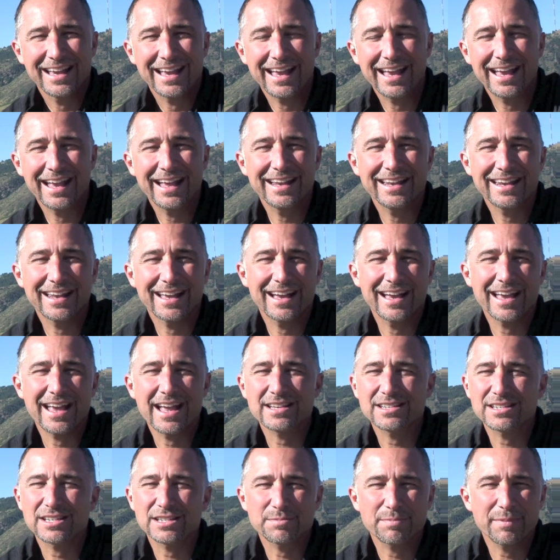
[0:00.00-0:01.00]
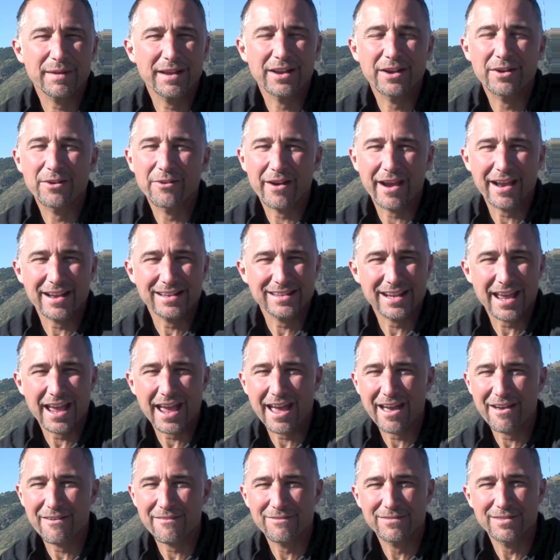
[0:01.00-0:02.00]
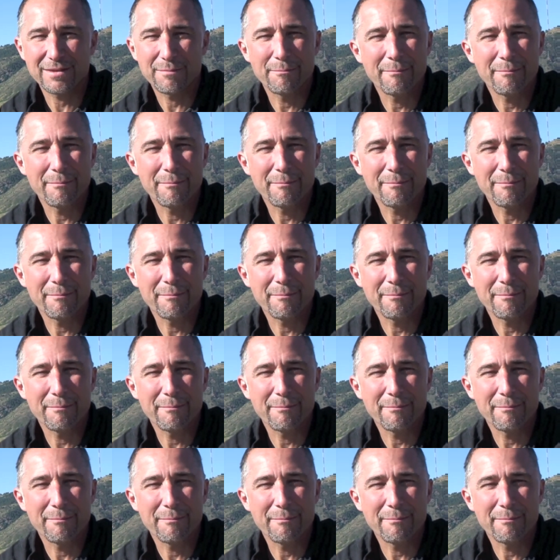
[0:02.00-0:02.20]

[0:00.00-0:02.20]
and uh, it's just been great to have the